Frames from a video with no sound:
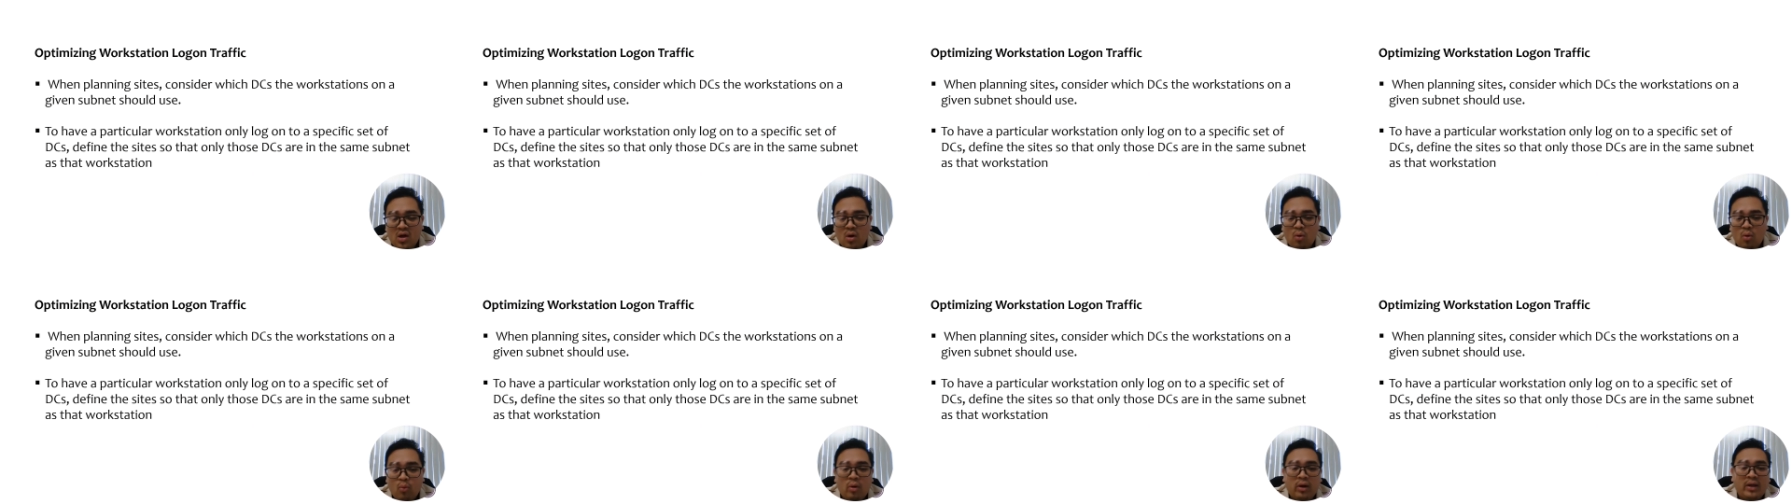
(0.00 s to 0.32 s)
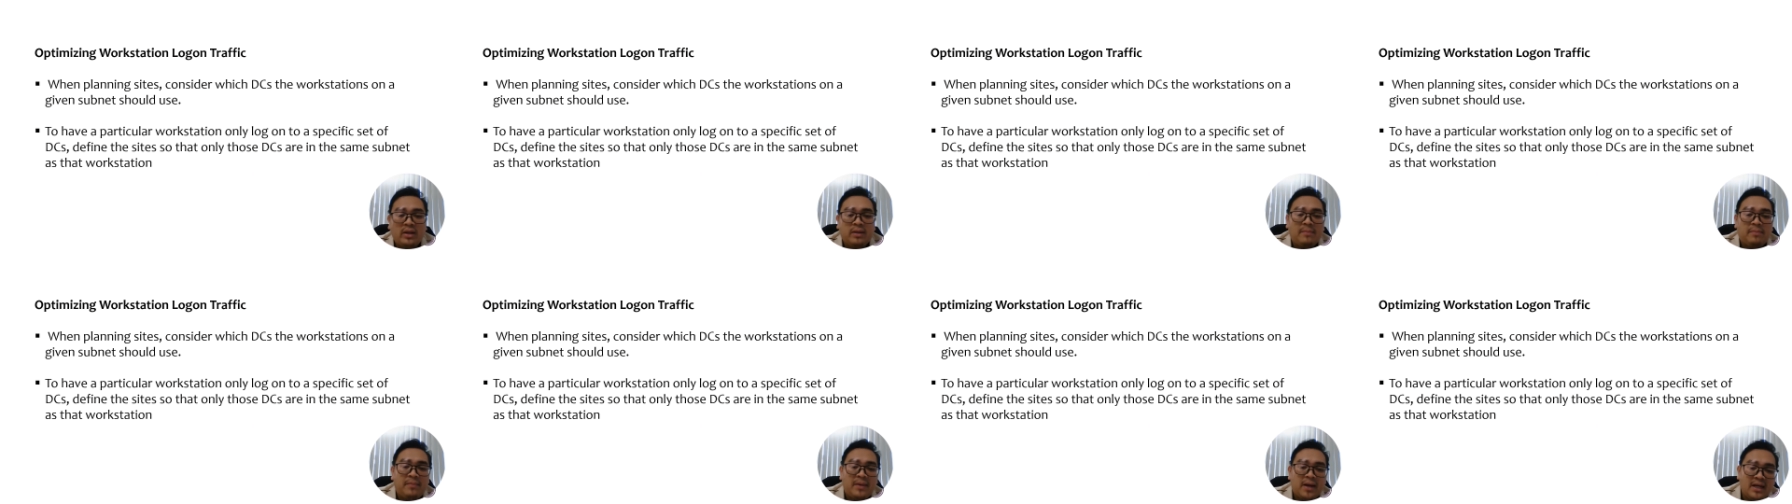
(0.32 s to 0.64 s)

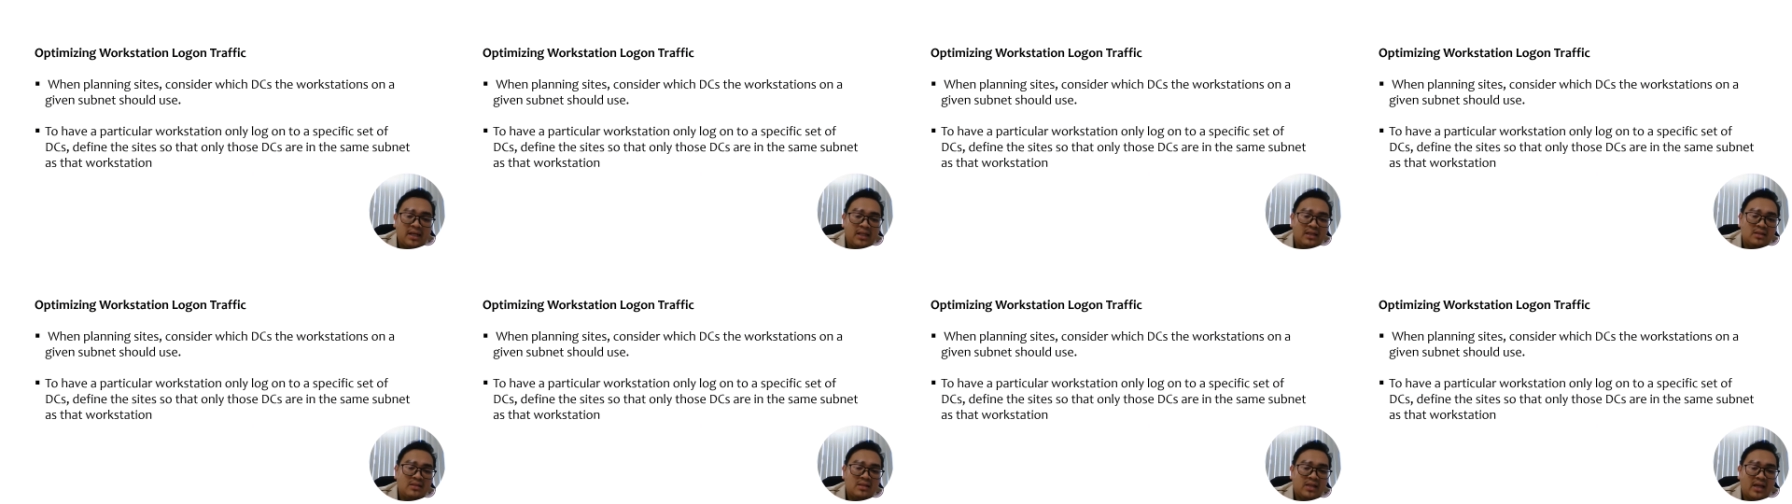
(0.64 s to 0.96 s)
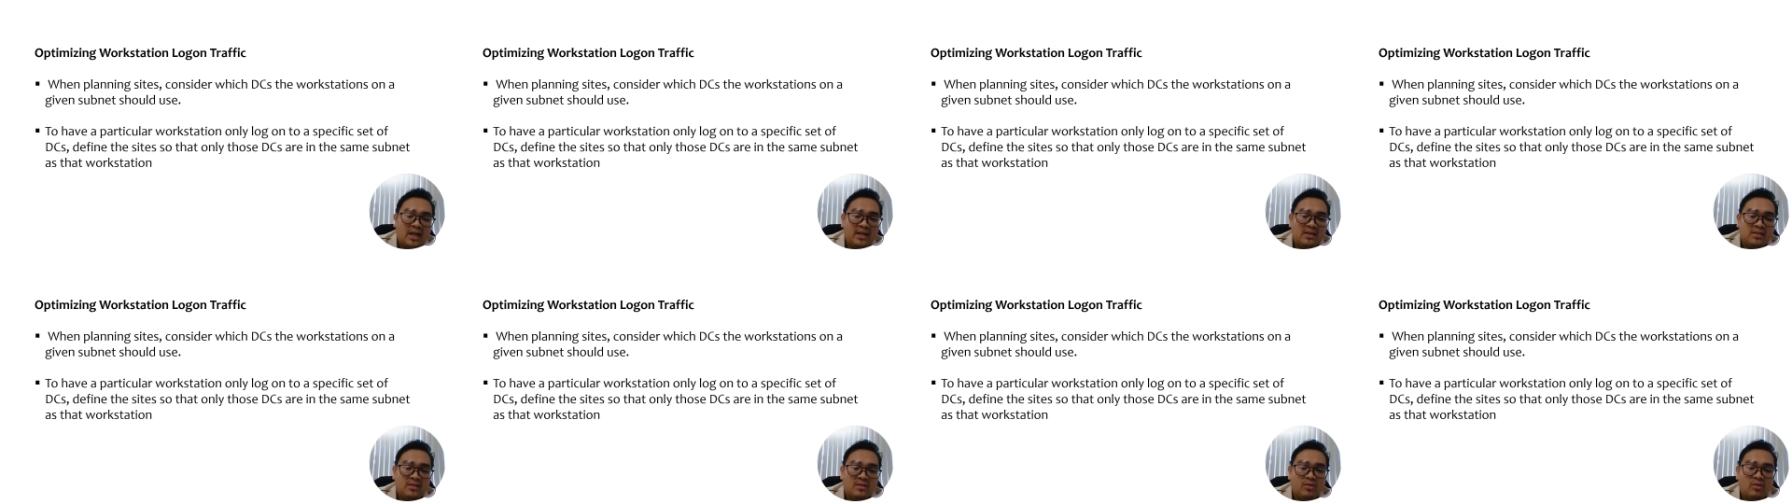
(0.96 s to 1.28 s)
While planning
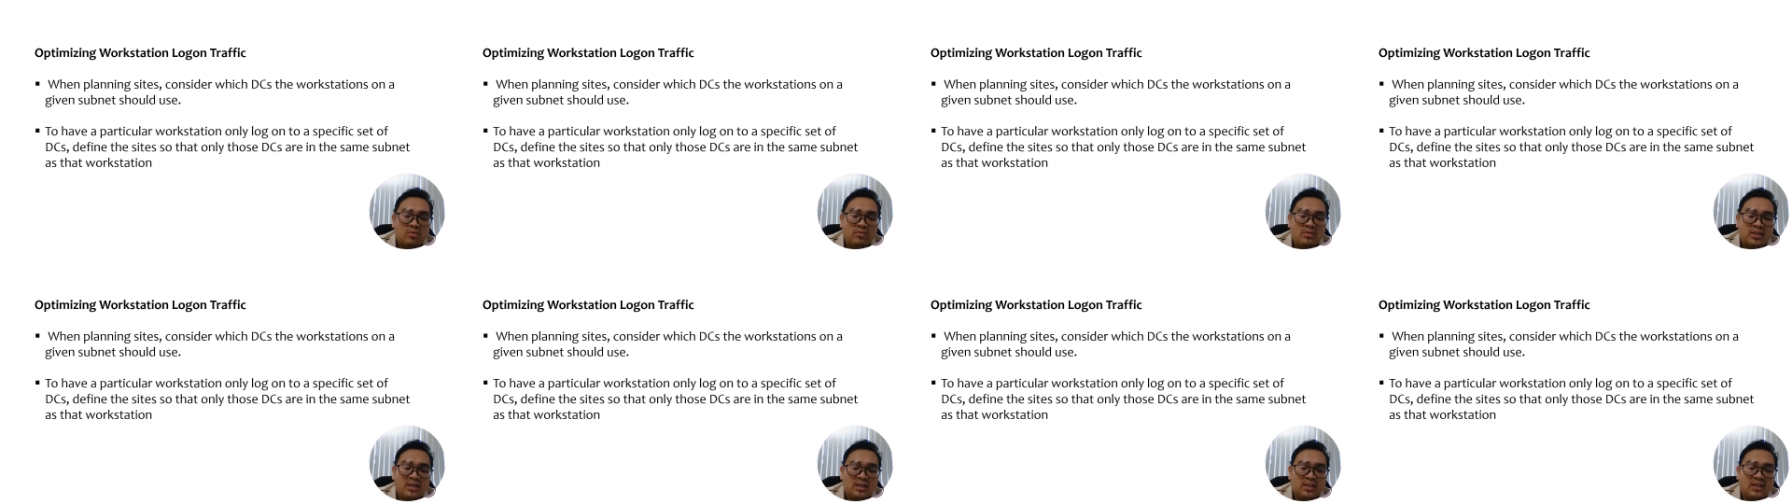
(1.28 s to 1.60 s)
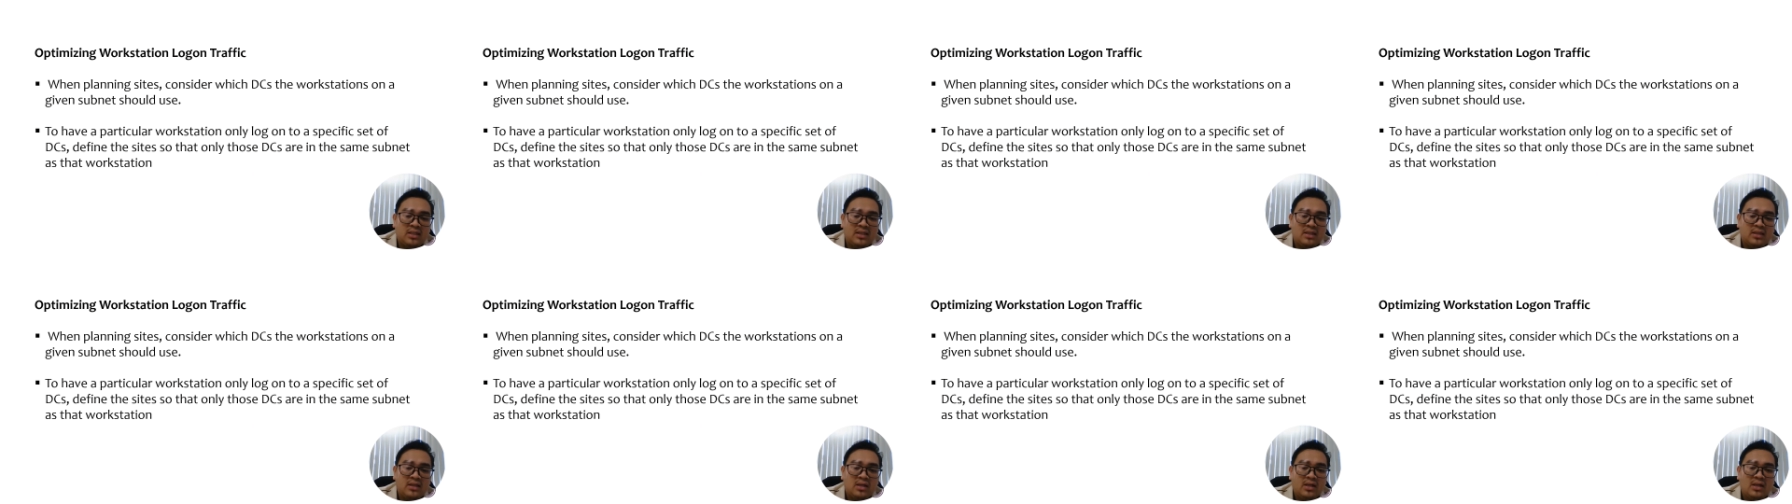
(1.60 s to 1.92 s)
sites
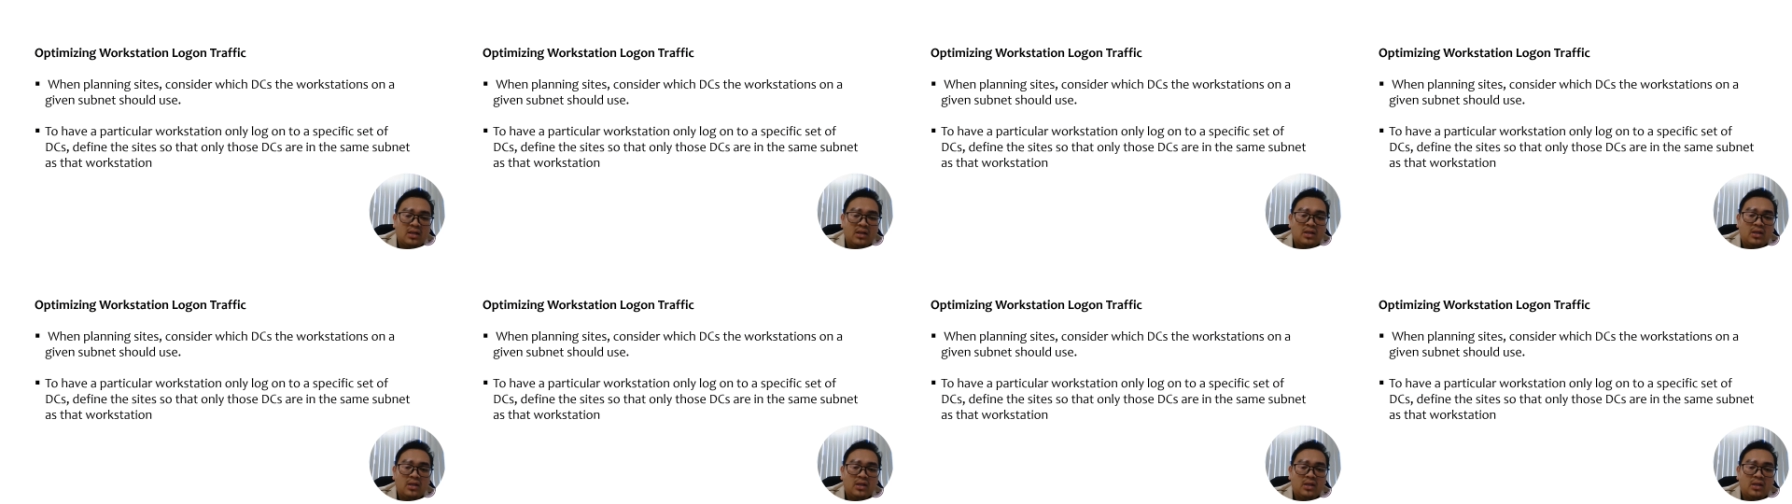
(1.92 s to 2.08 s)
consider